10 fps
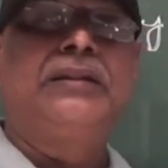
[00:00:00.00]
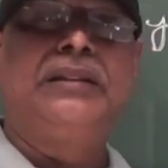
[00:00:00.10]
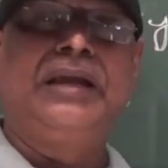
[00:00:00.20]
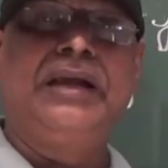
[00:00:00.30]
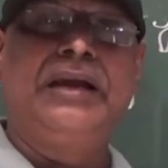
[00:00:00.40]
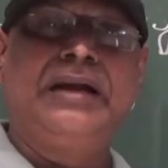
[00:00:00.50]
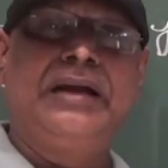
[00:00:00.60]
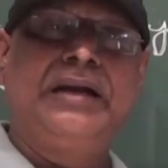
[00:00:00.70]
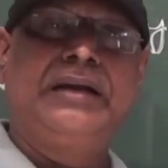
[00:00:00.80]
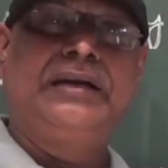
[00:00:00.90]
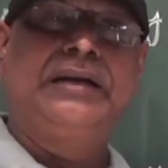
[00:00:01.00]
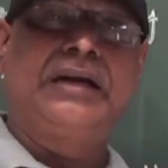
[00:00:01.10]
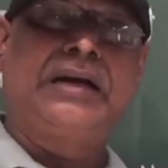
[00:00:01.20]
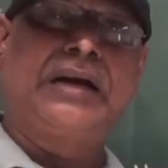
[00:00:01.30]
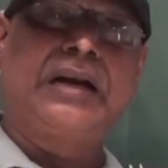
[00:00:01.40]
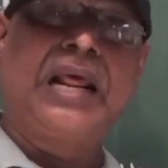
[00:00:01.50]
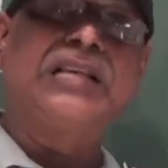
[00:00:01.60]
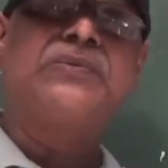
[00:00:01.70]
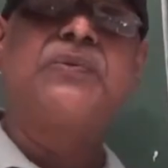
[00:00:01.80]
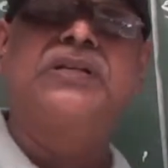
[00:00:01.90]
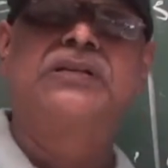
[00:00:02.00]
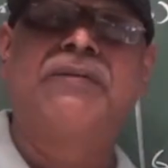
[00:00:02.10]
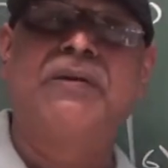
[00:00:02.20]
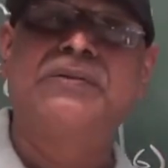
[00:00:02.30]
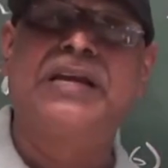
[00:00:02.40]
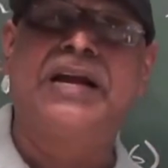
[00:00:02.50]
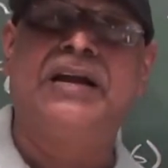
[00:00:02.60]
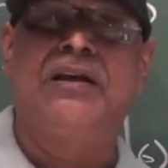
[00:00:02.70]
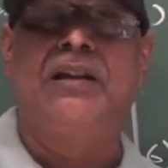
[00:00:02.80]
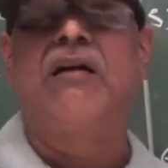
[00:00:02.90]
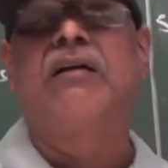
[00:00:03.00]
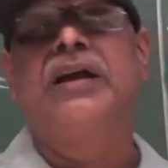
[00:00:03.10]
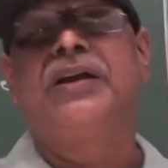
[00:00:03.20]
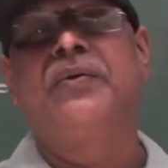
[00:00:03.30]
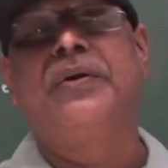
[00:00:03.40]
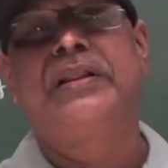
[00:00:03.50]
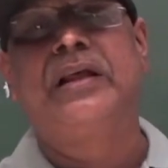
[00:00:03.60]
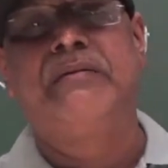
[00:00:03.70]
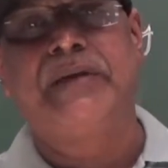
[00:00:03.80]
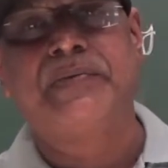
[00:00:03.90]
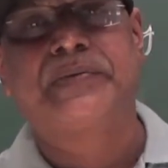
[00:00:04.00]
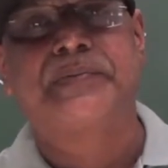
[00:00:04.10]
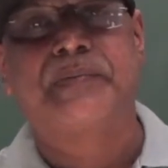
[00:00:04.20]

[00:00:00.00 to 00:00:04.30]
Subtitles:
the transverse waves and longitudinal waves.